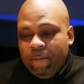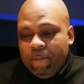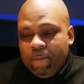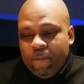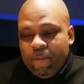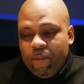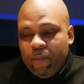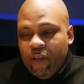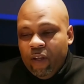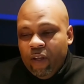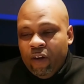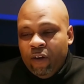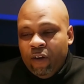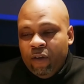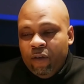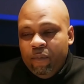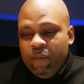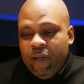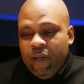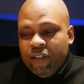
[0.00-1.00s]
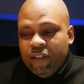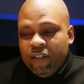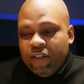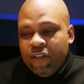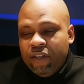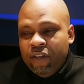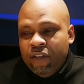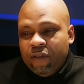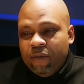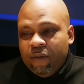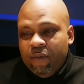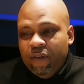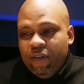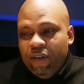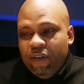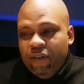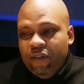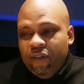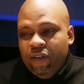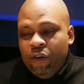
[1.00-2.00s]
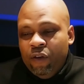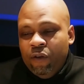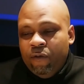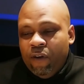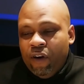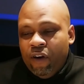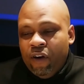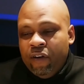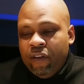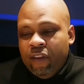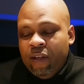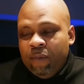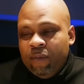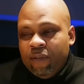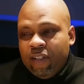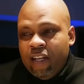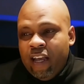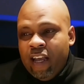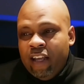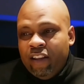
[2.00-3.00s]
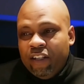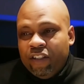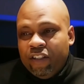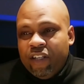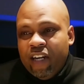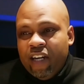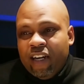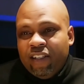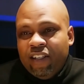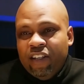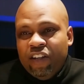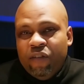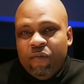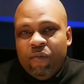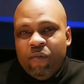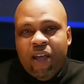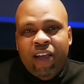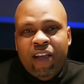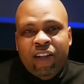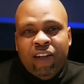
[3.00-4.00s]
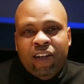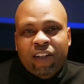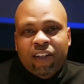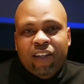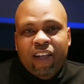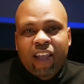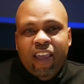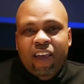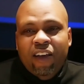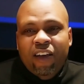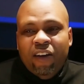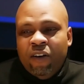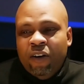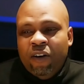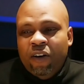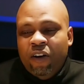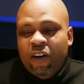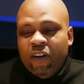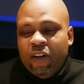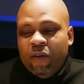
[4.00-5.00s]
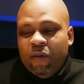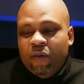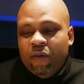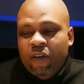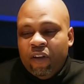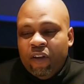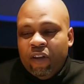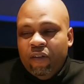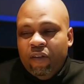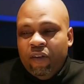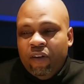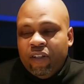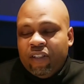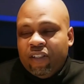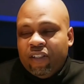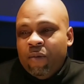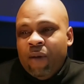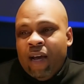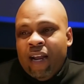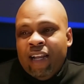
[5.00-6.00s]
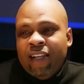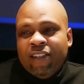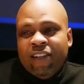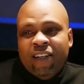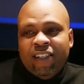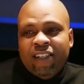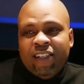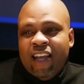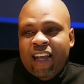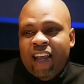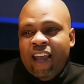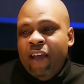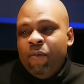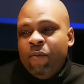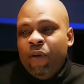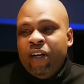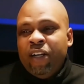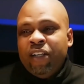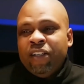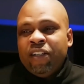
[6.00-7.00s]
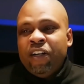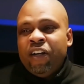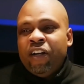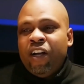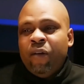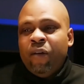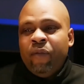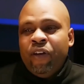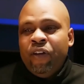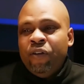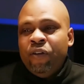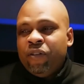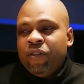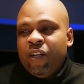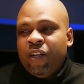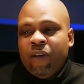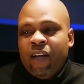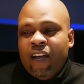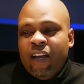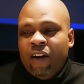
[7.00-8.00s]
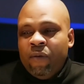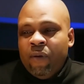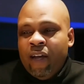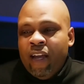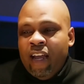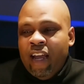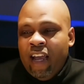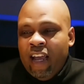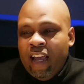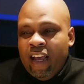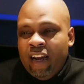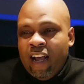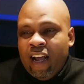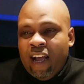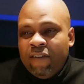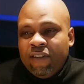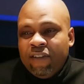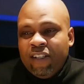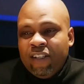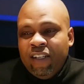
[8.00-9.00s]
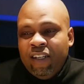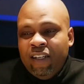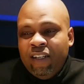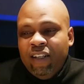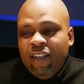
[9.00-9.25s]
ministers, you've heard them say the check is in the mail, or somebody's going to say, hey, money's going to come to you some kind of way. And I've seen